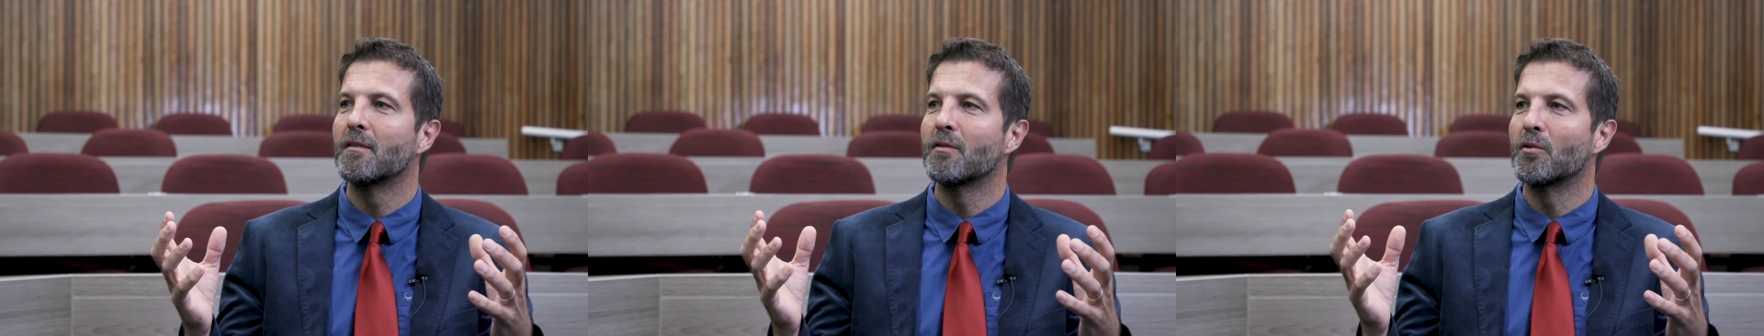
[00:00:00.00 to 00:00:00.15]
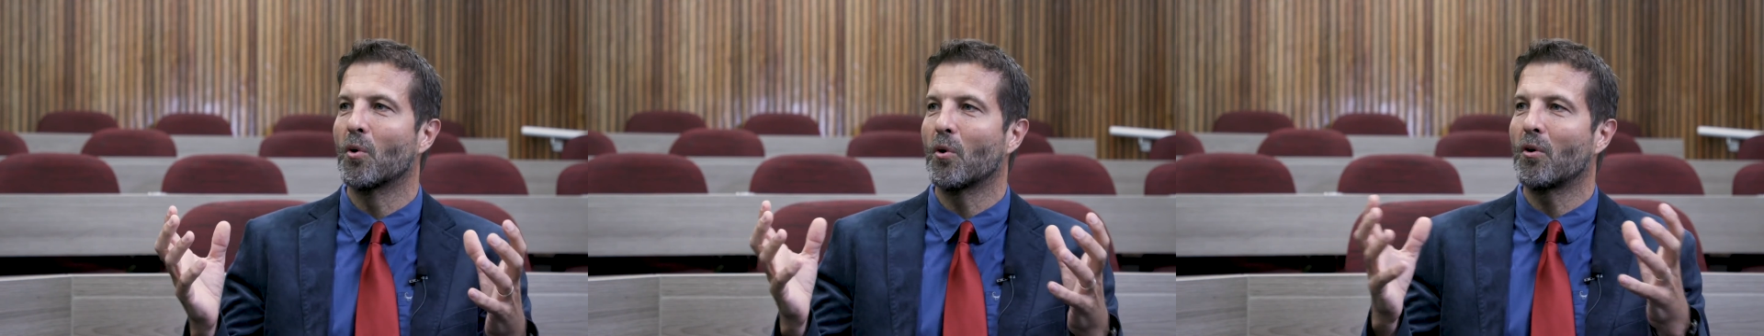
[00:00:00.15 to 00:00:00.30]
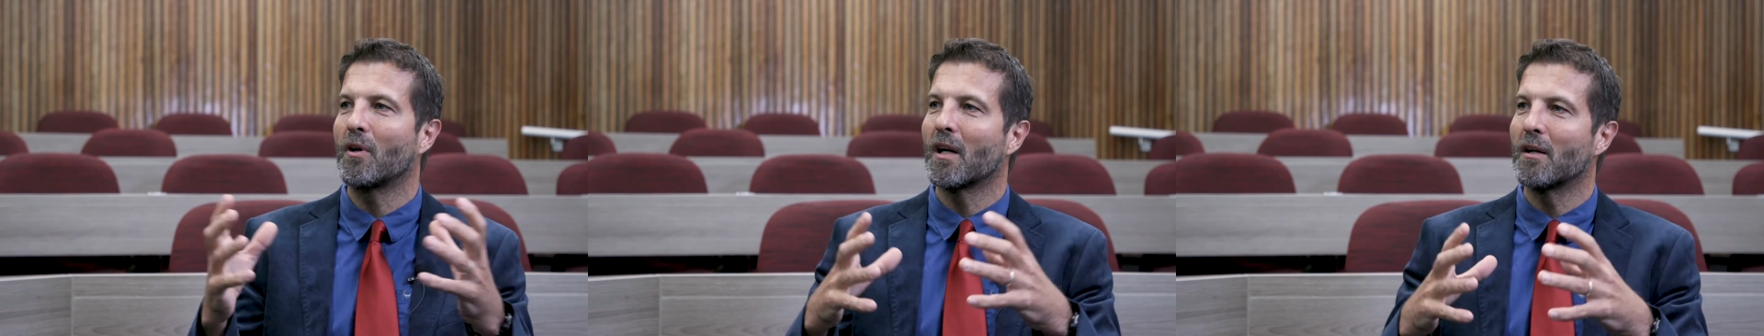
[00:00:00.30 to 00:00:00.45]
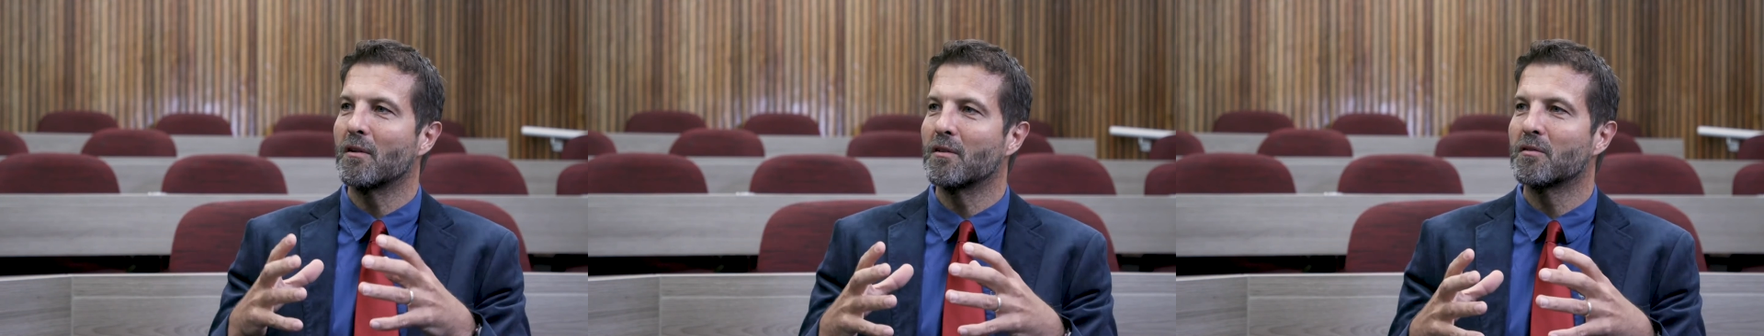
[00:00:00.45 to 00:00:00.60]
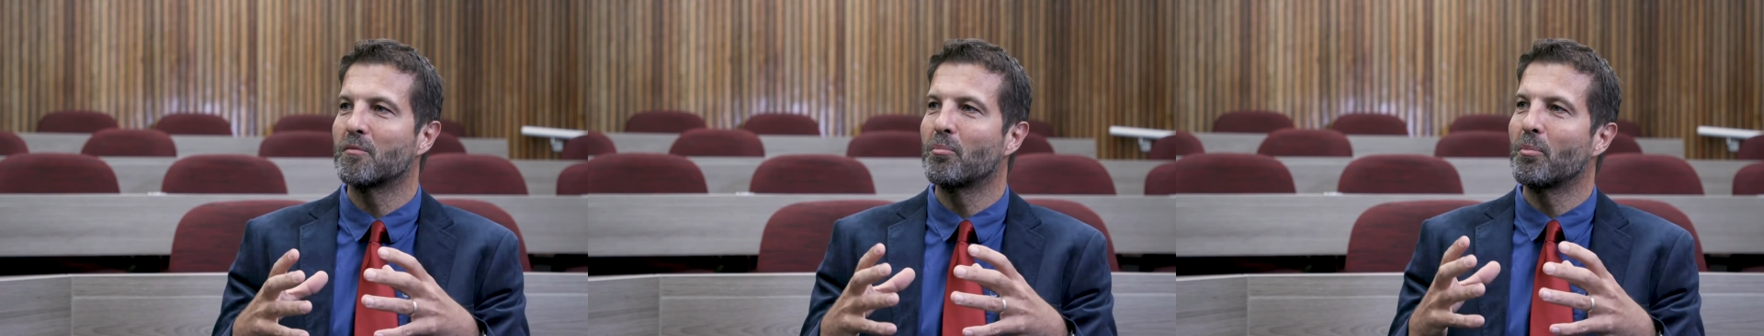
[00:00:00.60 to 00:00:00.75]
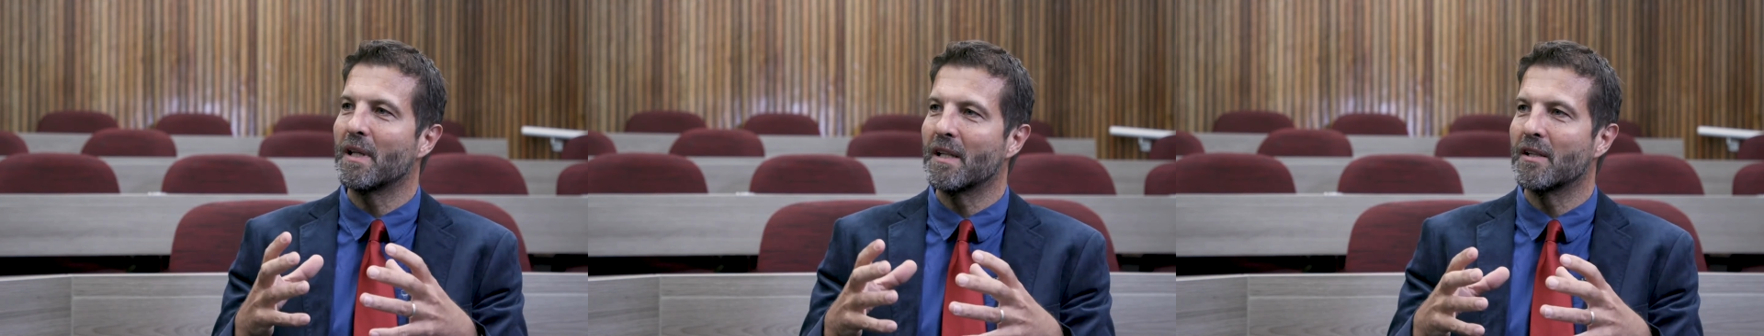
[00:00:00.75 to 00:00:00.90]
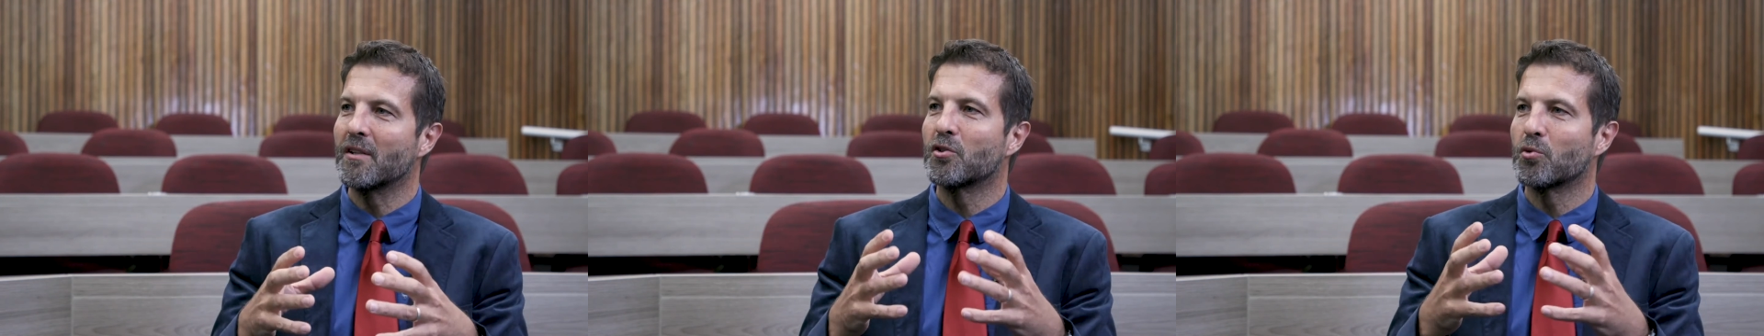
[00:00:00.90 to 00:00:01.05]
your current
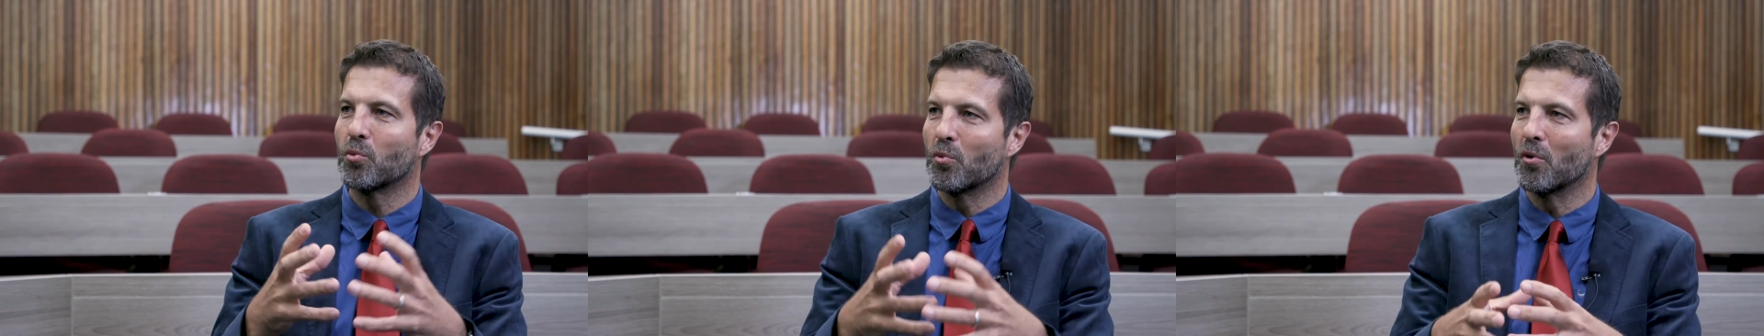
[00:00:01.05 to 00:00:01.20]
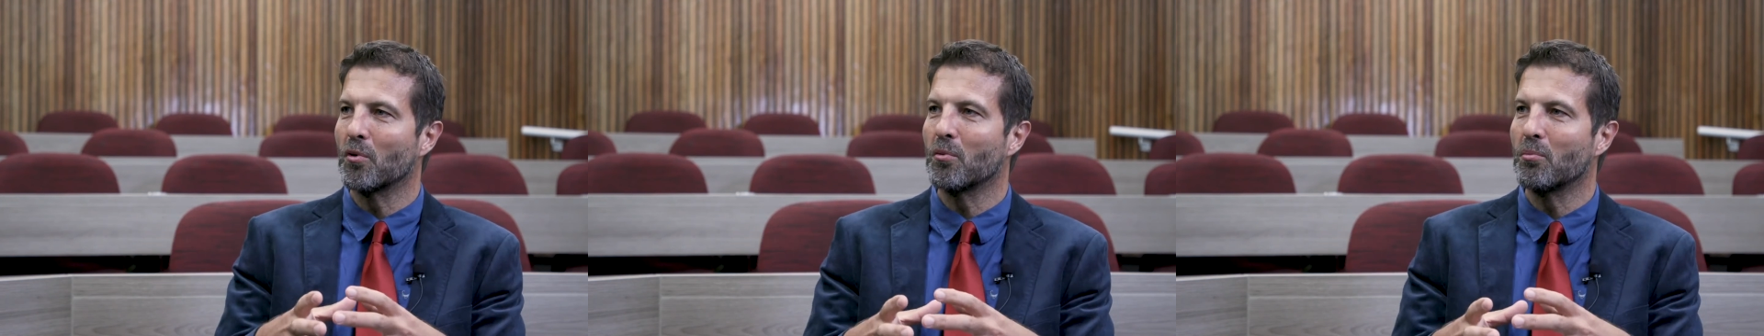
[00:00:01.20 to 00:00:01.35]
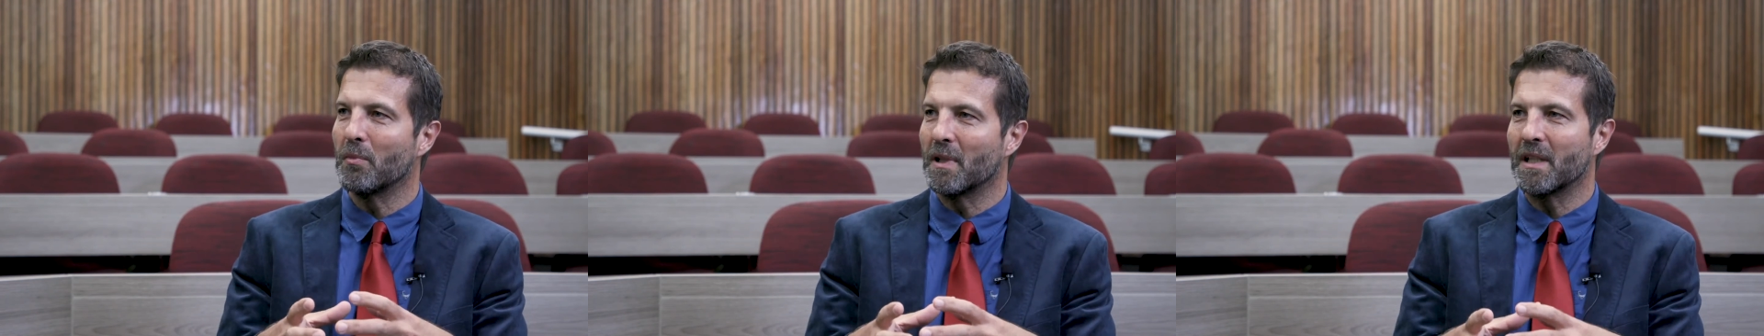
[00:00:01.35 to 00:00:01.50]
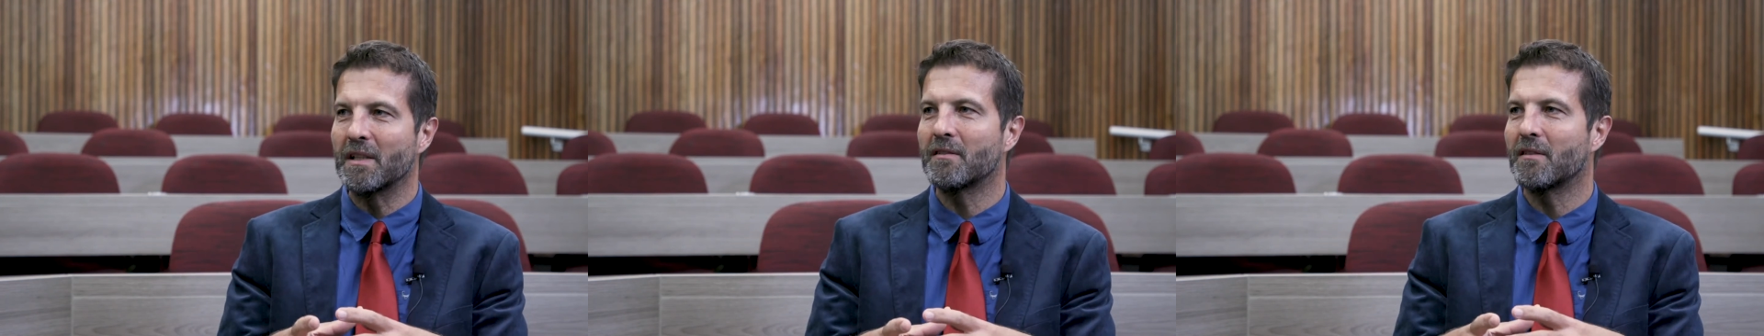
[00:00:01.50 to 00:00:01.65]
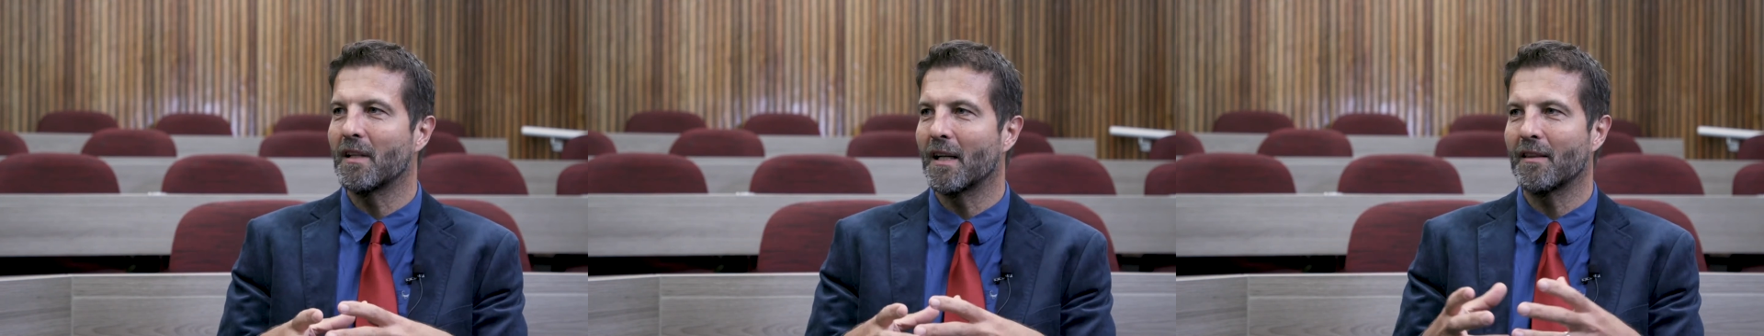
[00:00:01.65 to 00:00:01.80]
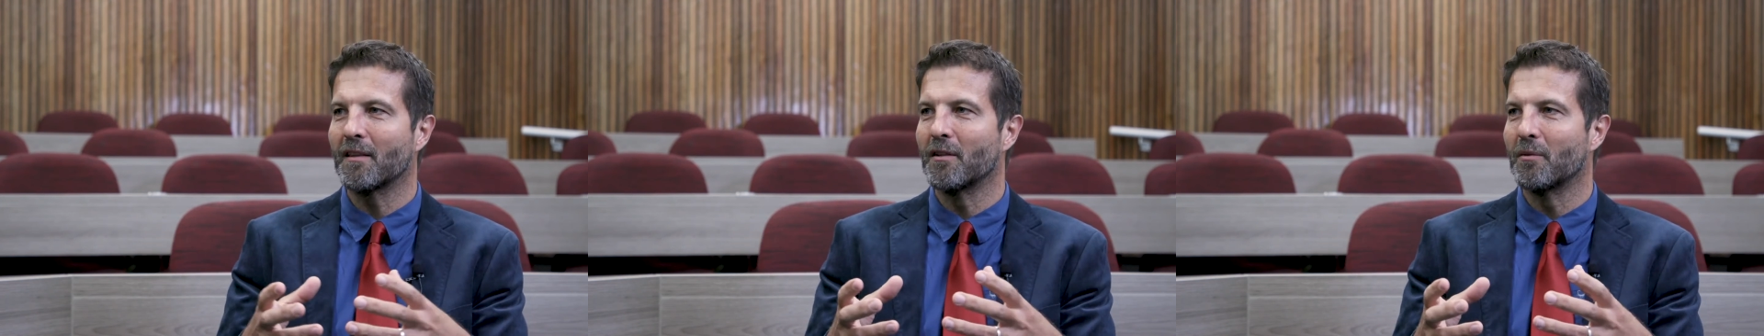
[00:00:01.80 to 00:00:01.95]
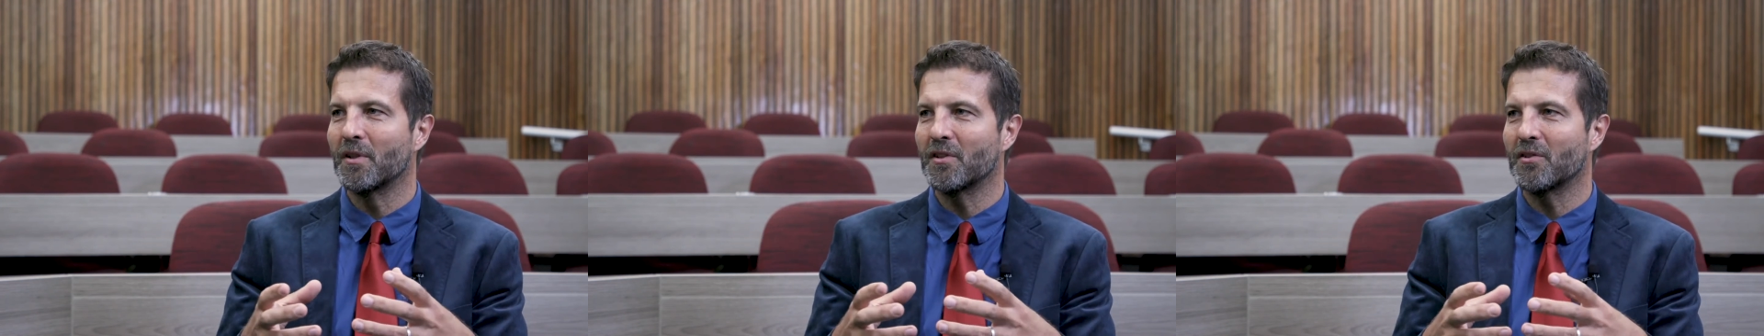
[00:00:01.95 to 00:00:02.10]
peers will meet
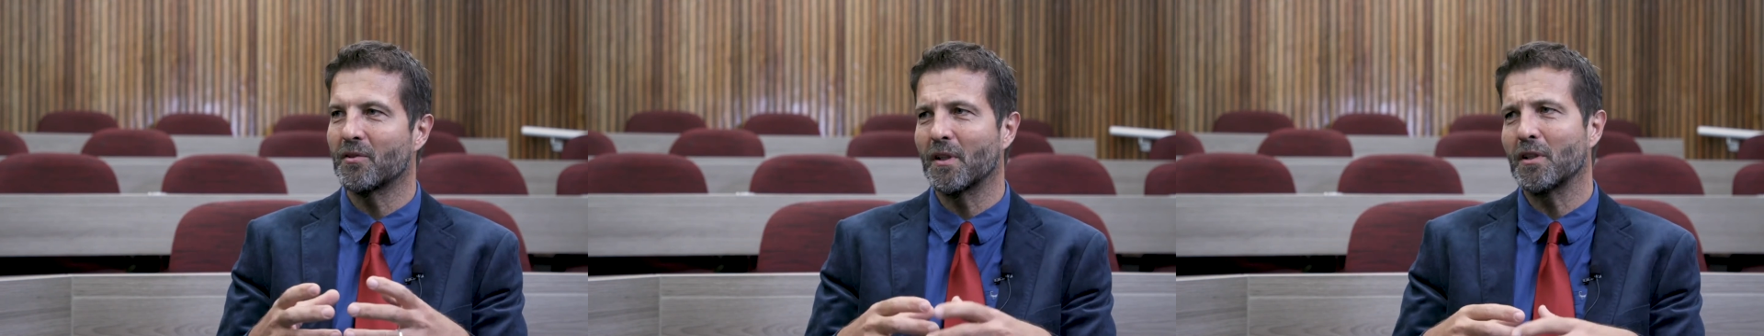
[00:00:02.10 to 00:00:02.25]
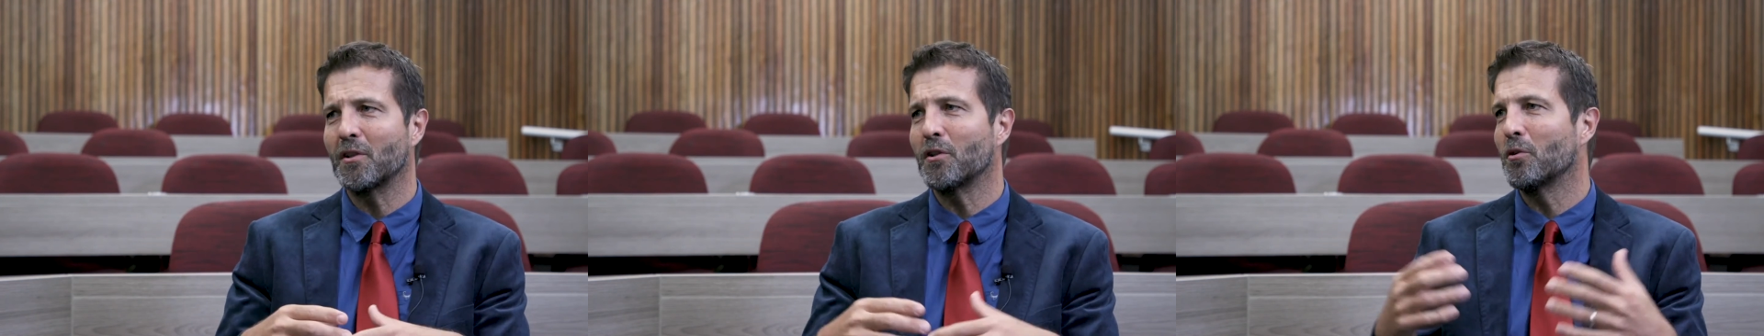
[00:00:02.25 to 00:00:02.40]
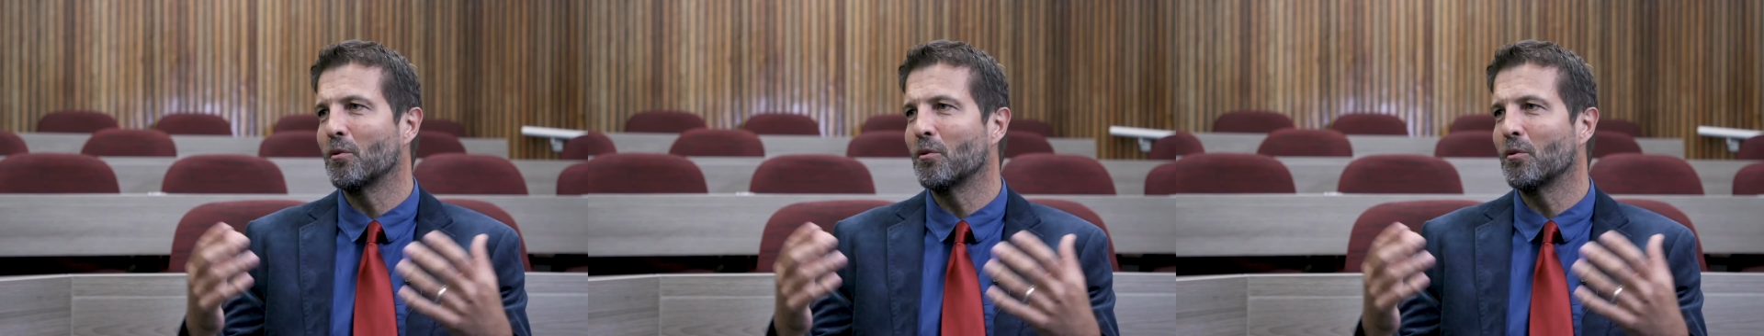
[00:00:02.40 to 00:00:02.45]
at the restaurant.